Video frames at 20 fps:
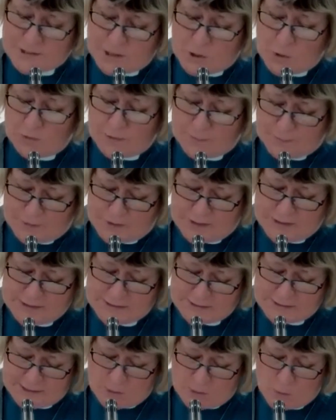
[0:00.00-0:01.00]
told the
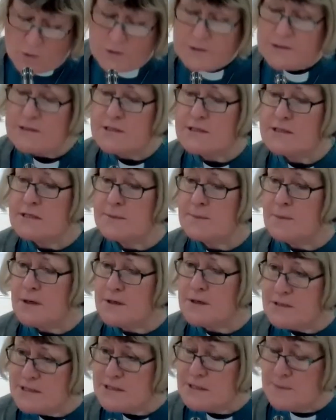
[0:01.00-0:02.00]
priest they wanted to
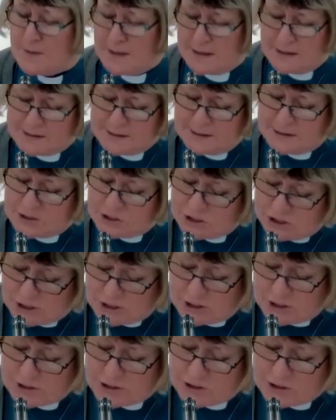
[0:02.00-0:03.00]
participate in
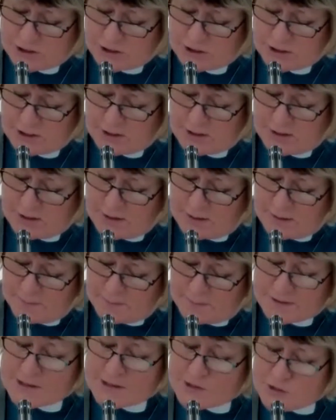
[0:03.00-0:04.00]
church,
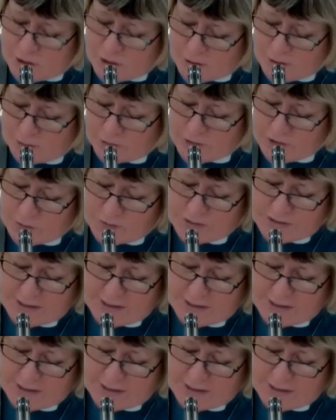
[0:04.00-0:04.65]
but they struggled to